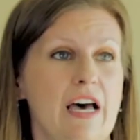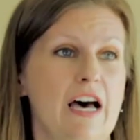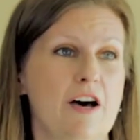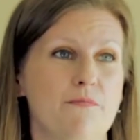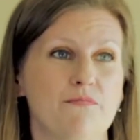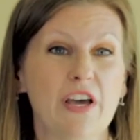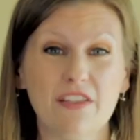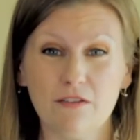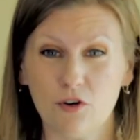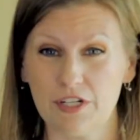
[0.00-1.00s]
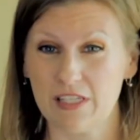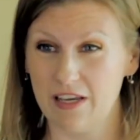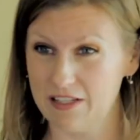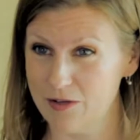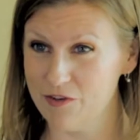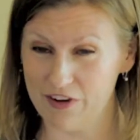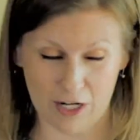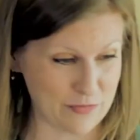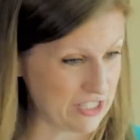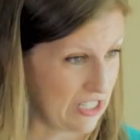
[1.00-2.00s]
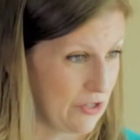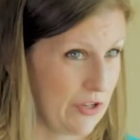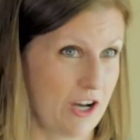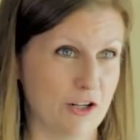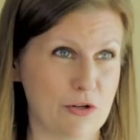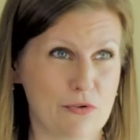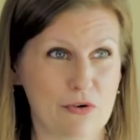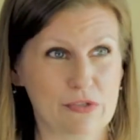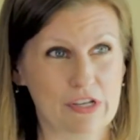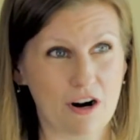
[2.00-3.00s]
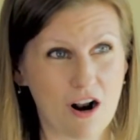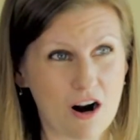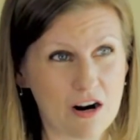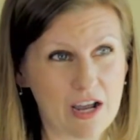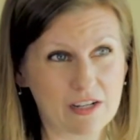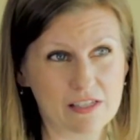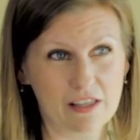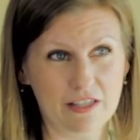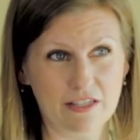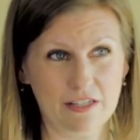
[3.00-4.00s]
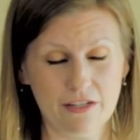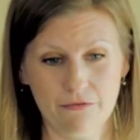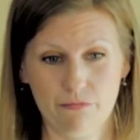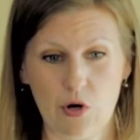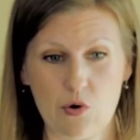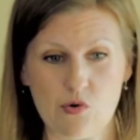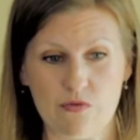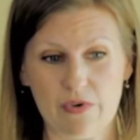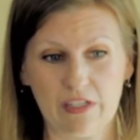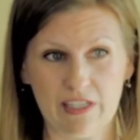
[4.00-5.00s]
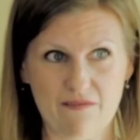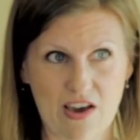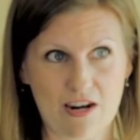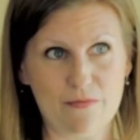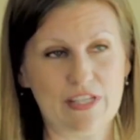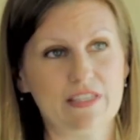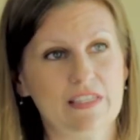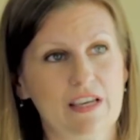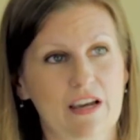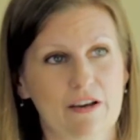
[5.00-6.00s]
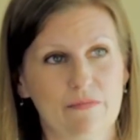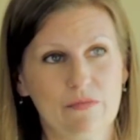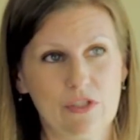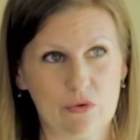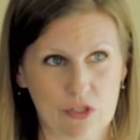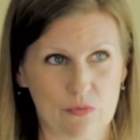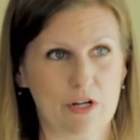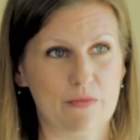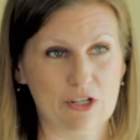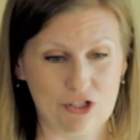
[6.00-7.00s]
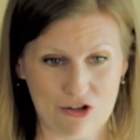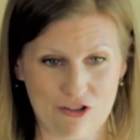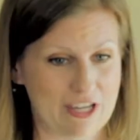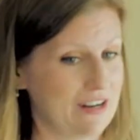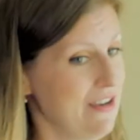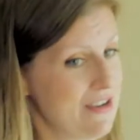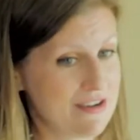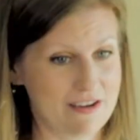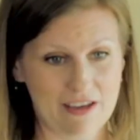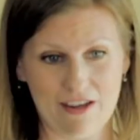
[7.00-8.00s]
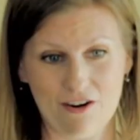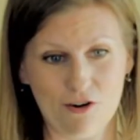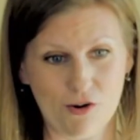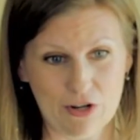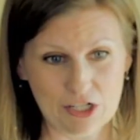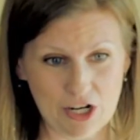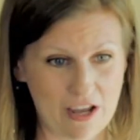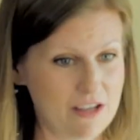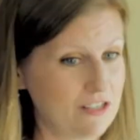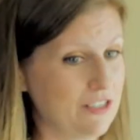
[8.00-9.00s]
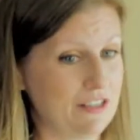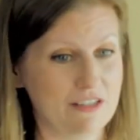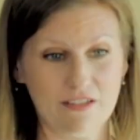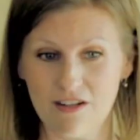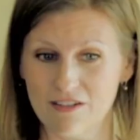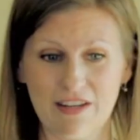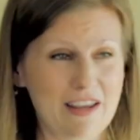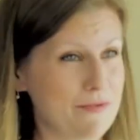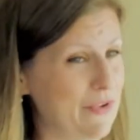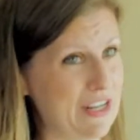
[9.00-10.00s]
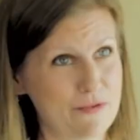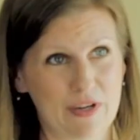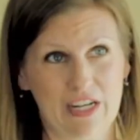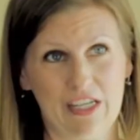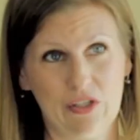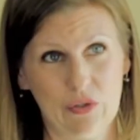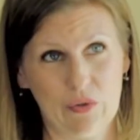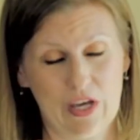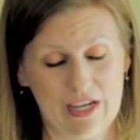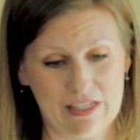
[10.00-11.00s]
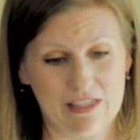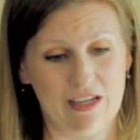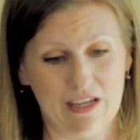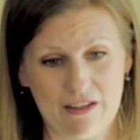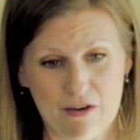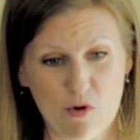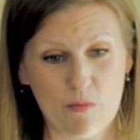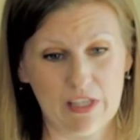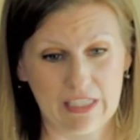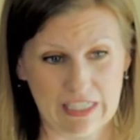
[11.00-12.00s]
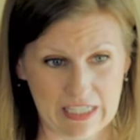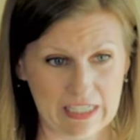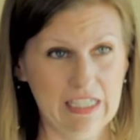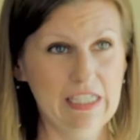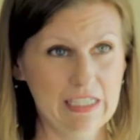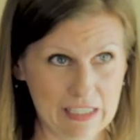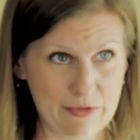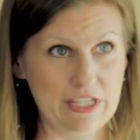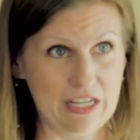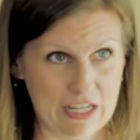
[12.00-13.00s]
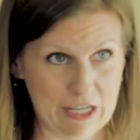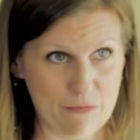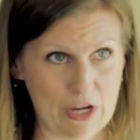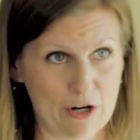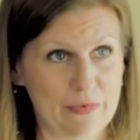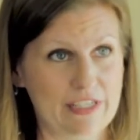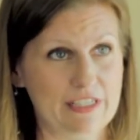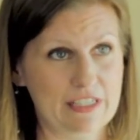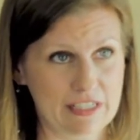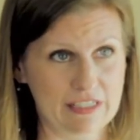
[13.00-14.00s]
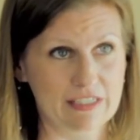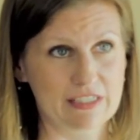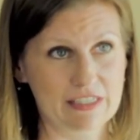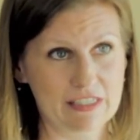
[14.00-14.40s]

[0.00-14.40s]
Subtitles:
And then, of course, calcium and vitamin D, we all know those are excellent bone building vitamins. So we just want to make sure that, again, a growing child, an adult, anybody who has a mobility limiting impairment is